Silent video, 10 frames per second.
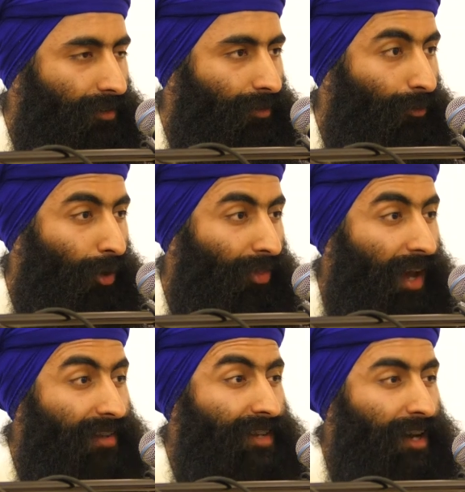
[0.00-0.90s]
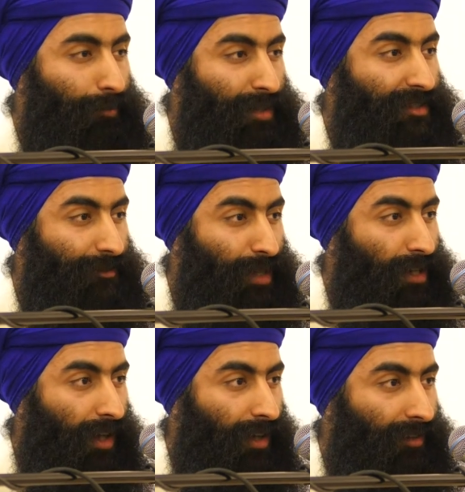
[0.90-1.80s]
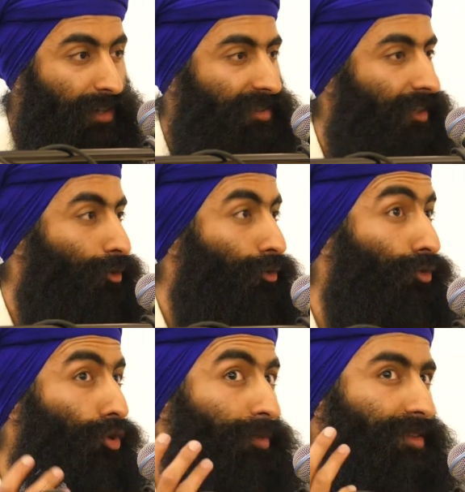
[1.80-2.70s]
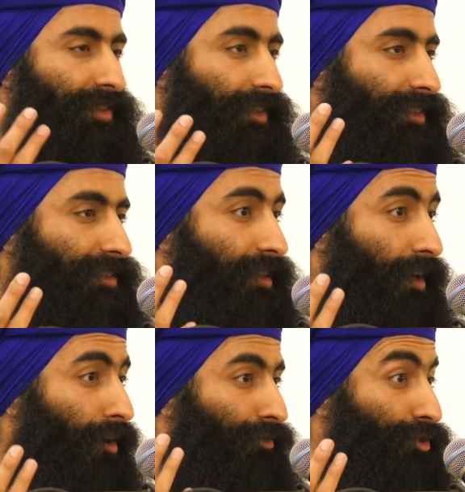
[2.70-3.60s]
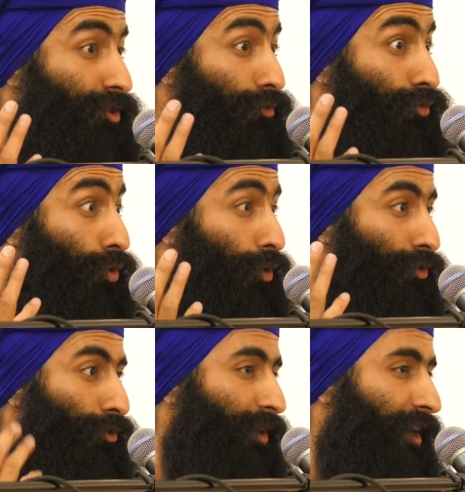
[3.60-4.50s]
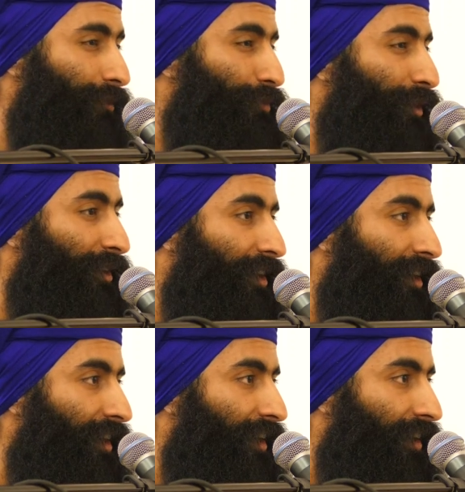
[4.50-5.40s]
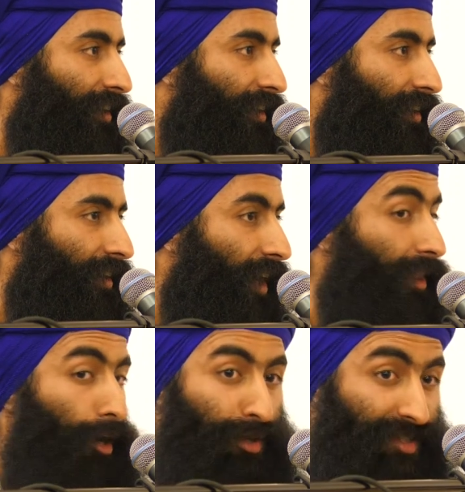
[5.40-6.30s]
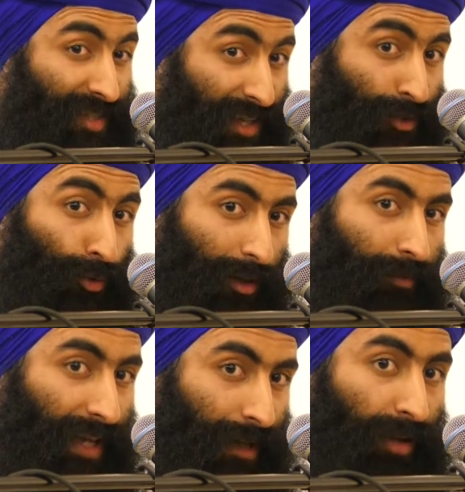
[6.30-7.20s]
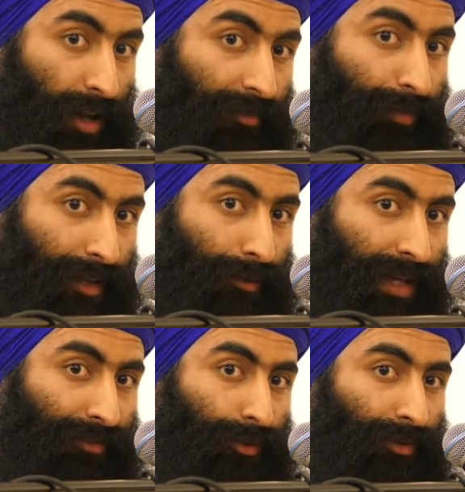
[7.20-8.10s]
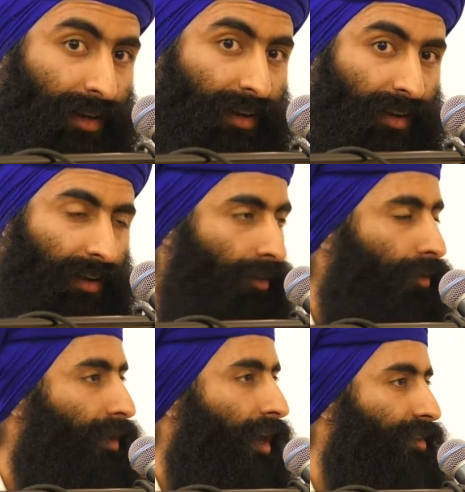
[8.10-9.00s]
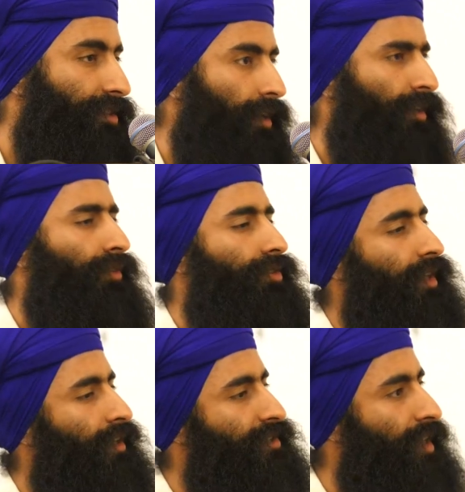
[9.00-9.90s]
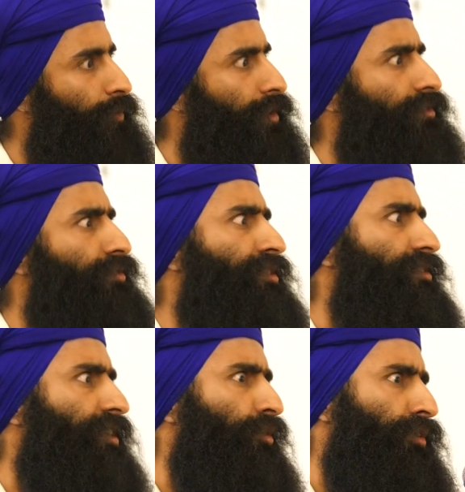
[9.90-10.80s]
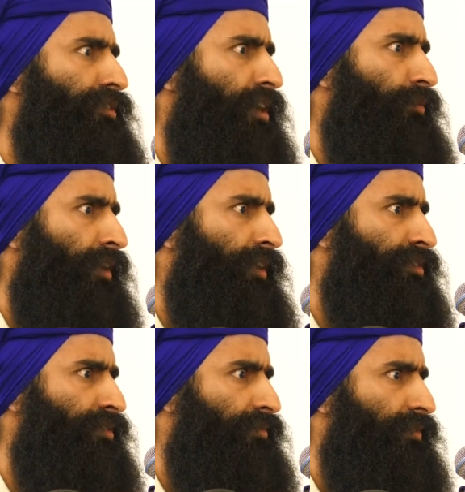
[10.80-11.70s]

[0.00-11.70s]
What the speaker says: what that time must have been like. They say Guru Gobind Singh Ji's laugh used to roar through Anandapur. And there were Sikhs who could make him laugh, by the way. You know, we have this idea of Sikh is that person who sits there all the time like this.